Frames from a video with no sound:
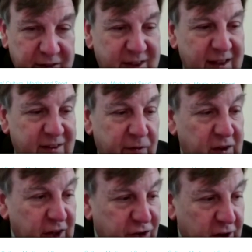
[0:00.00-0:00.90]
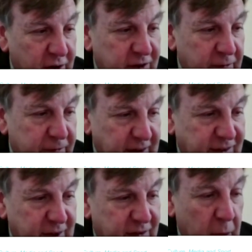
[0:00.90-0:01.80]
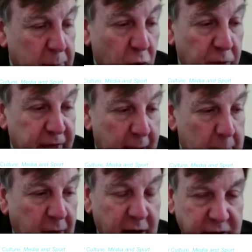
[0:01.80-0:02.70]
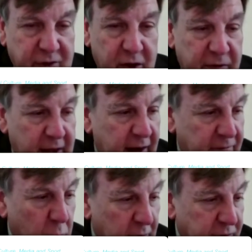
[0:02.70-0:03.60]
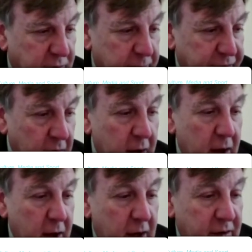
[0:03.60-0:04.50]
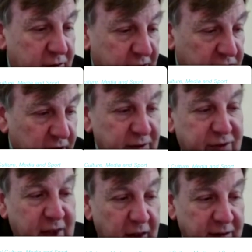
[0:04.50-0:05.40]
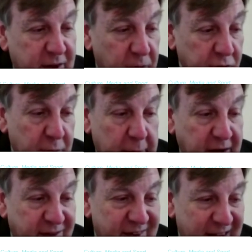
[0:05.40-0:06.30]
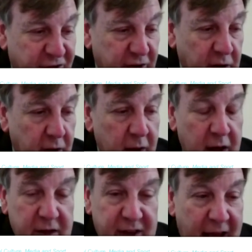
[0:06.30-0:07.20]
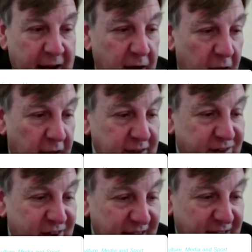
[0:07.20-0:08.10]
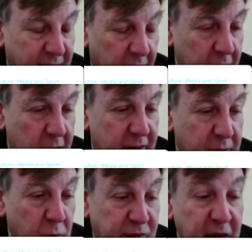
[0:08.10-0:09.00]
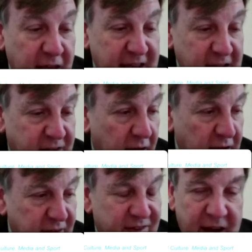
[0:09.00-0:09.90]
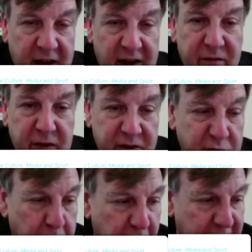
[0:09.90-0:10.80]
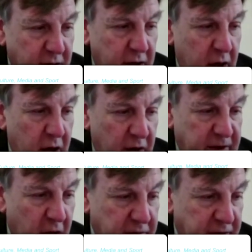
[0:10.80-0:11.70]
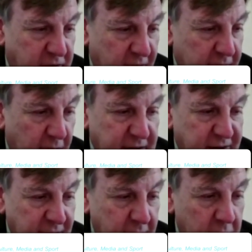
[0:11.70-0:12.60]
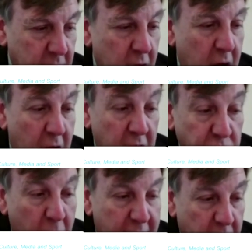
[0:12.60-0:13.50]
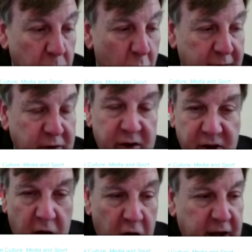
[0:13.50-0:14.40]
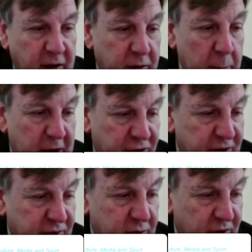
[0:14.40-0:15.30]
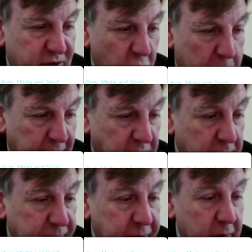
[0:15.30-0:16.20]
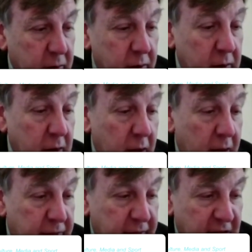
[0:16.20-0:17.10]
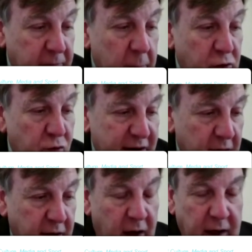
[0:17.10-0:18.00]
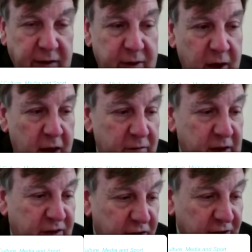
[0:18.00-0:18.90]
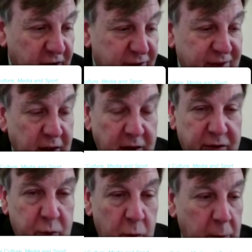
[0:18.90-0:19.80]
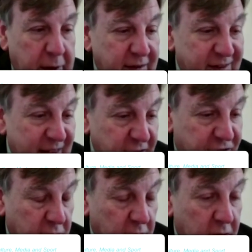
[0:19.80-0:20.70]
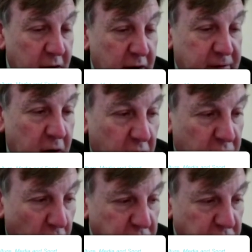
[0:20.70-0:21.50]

to access the digital devices that brought them closer to their loved ones. Digital skills have also been essential to analyze data that was the key to understanding the spread of COVID 19 and where and when to target the measures to stop it. The government recognize that digital skills will be essential for our